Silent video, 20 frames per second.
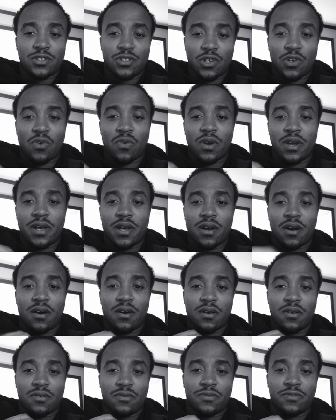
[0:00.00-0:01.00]
degree
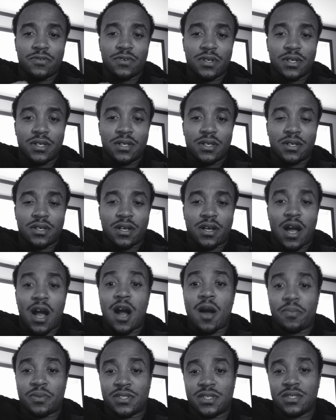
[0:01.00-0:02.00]
of
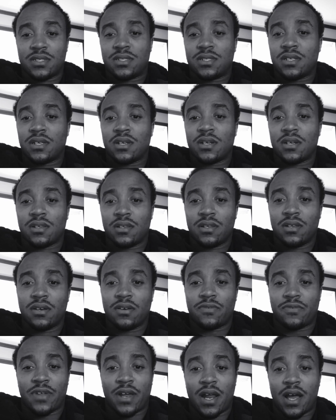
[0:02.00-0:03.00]
competency in the
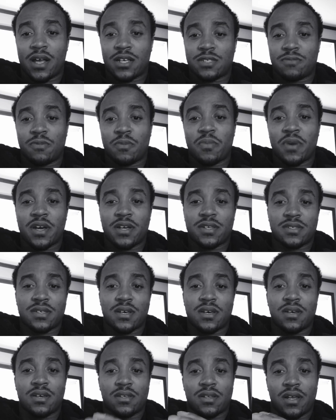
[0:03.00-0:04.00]
lift that has to be
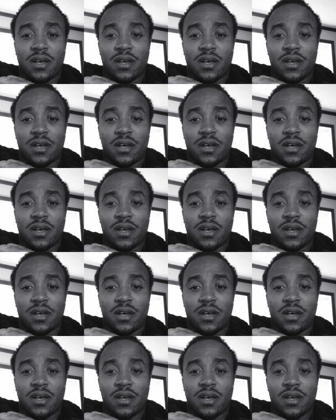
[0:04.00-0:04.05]
maintained.